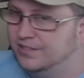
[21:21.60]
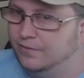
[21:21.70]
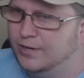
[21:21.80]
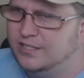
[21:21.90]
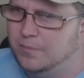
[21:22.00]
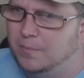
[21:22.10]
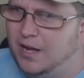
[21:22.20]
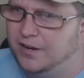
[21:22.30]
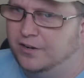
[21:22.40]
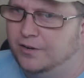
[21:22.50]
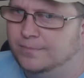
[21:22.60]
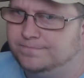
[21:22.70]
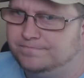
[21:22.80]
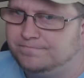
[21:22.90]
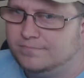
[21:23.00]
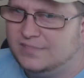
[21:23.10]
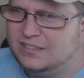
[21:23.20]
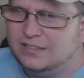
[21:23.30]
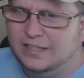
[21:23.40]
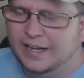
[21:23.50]
of raising my monitor
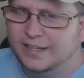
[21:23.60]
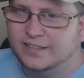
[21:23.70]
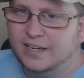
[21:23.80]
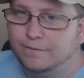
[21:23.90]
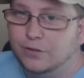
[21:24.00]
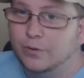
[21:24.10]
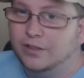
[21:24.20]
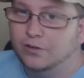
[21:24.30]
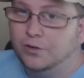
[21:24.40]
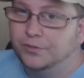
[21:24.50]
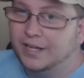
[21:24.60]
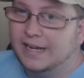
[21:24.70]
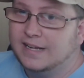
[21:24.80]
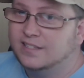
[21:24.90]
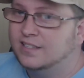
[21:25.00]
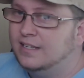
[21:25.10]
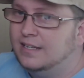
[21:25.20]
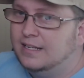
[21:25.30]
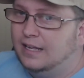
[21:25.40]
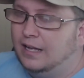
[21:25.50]
and I think a few other little
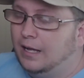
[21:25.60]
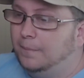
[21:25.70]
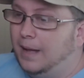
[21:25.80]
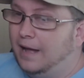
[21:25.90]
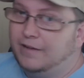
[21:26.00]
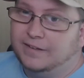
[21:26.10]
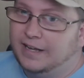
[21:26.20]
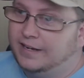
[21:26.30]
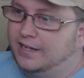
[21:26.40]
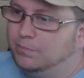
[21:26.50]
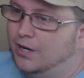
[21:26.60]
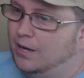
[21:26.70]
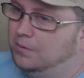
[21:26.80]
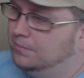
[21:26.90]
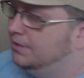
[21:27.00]
things, I haven't had that problem